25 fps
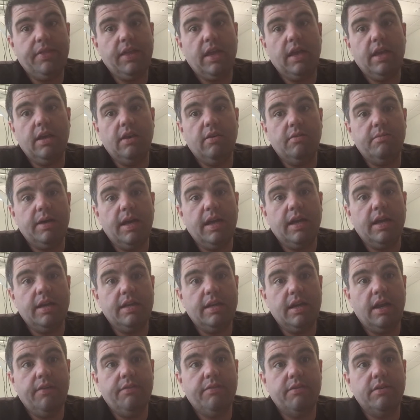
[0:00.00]
think it'll make a
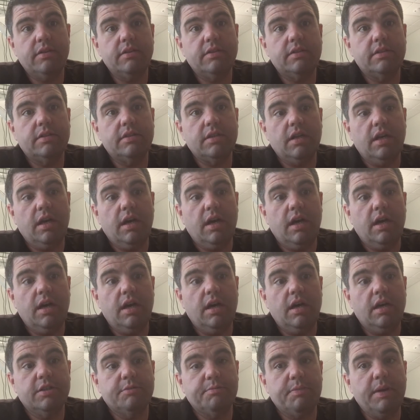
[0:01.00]
difference,
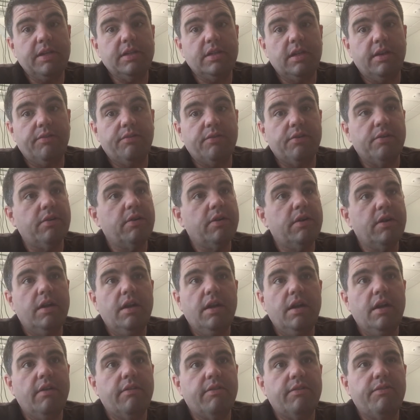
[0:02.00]
especially for
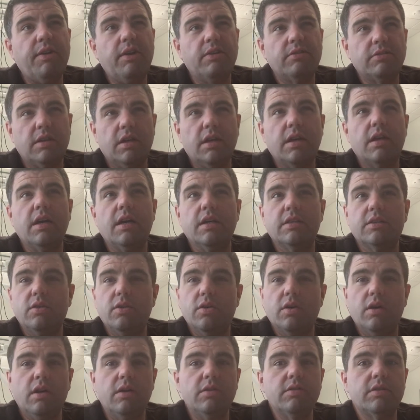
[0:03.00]
folks like us
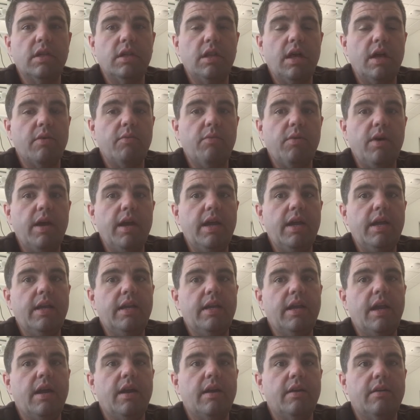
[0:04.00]
who are losing a lot of weight,
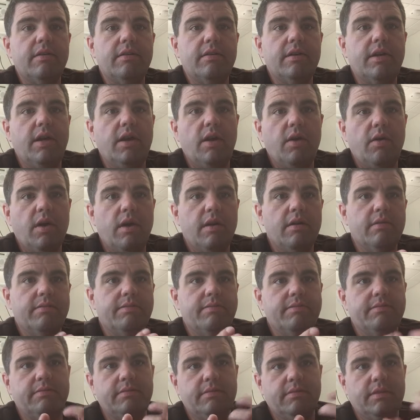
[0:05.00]
and our
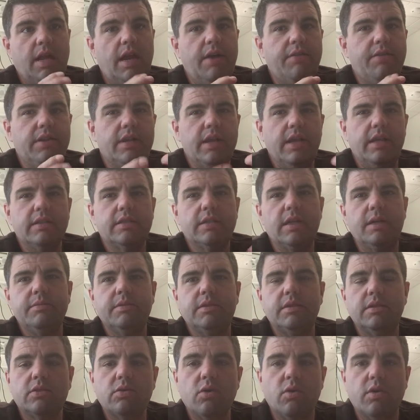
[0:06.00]
everything
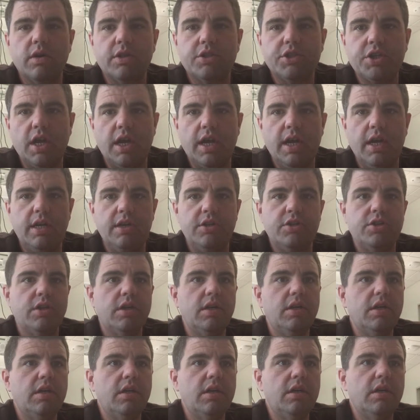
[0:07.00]
seems to sort of change.
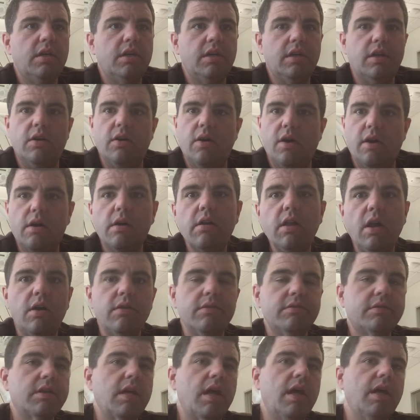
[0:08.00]
You know, our
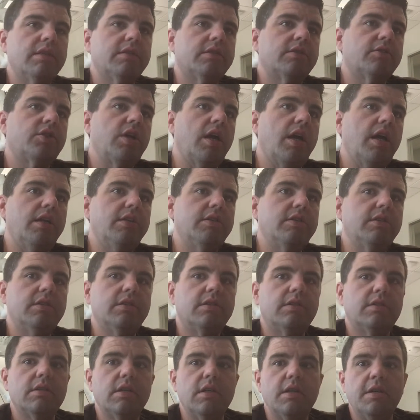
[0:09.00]
clothes size
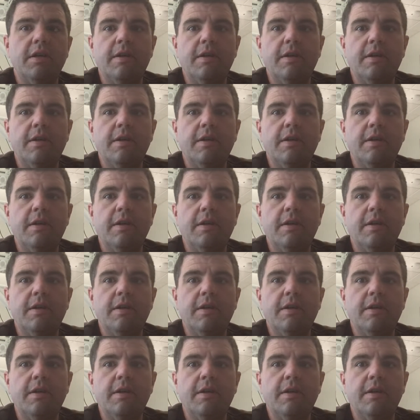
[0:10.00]
changes.